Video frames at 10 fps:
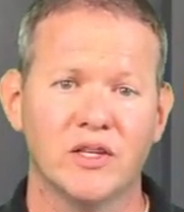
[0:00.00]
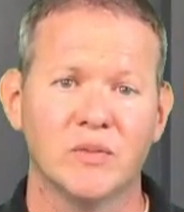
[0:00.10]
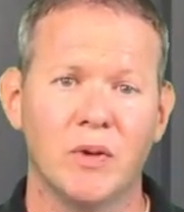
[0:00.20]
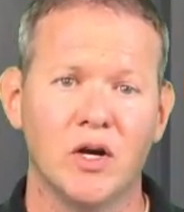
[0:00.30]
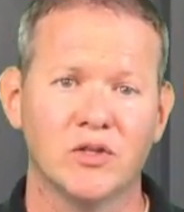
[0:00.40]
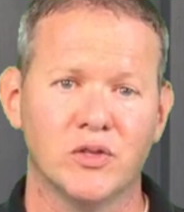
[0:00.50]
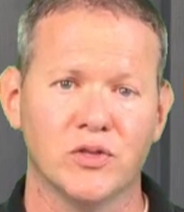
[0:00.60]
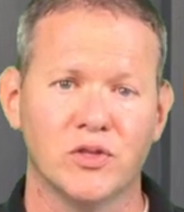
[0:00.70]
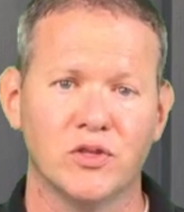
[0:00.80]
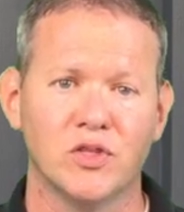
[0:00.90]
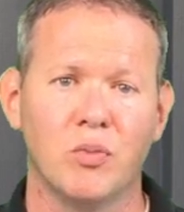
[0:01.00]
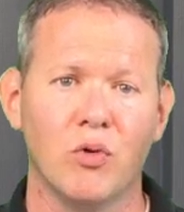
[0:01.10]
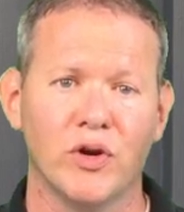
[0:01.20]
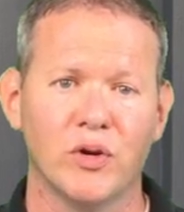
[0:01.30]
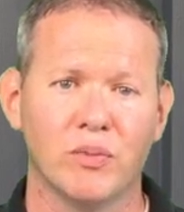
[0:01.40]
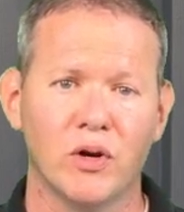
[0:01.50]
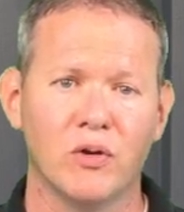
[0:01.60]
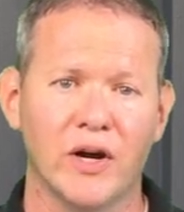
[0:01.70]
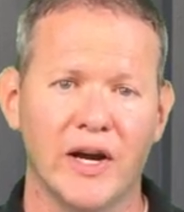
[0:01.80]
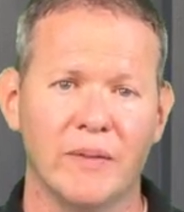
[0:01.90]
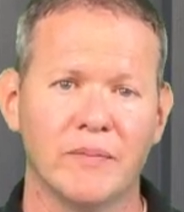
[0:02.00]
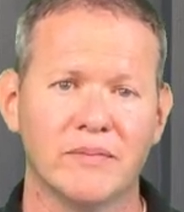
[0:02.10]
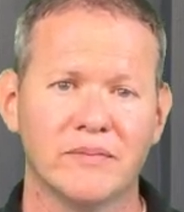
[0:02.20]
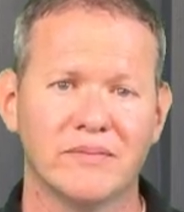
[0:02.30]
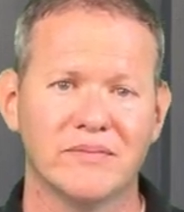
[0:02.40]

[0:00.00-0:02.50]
to get sponsors to support your program.